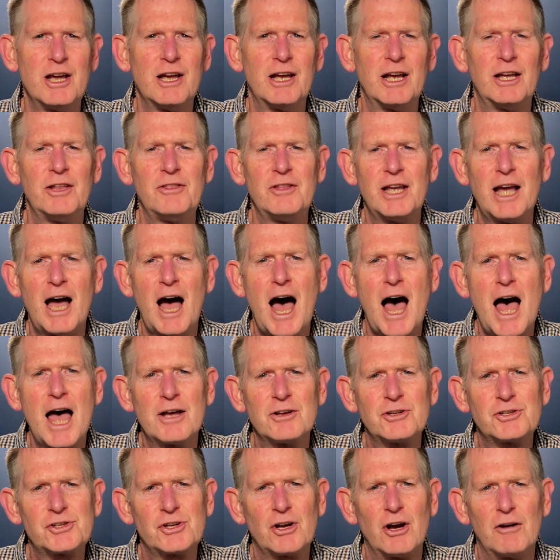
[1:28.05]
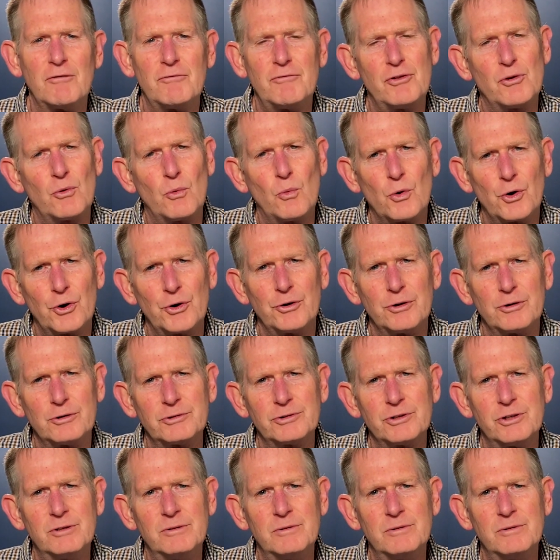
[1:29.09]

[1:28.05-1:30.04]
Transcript: in the eyes of the world.